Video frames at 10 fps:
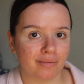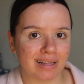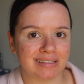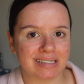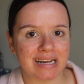
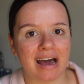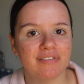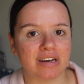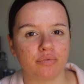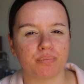that doesn't have
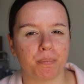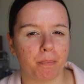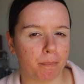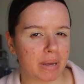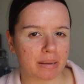any
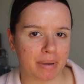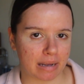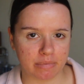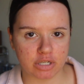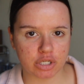big
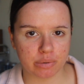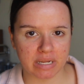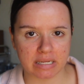pigment to it.